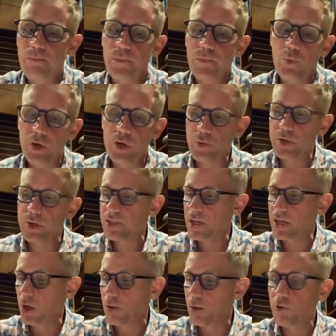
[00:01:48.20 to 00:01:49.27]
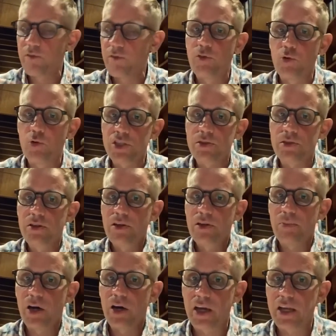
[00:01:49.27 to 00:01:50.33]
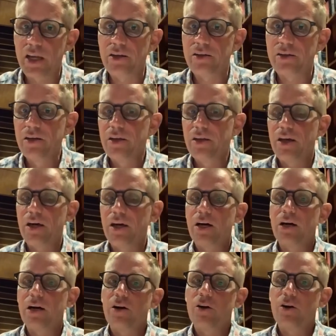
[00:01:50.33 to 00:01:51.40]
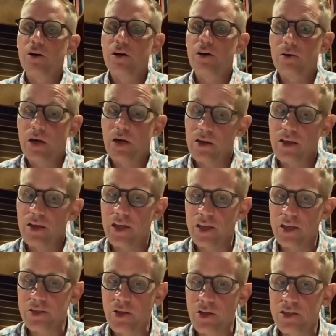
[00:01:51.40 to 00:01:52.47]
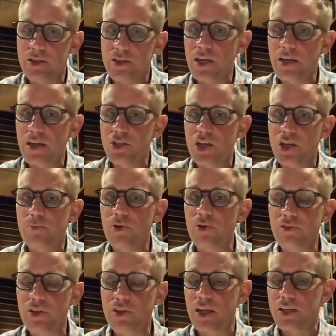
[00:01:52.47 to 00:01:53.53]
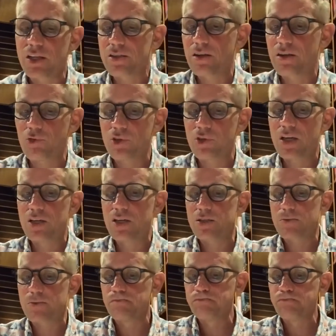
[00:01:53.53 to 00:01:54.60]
which we see a lot more force behind and I think is going to take shape over the next several years.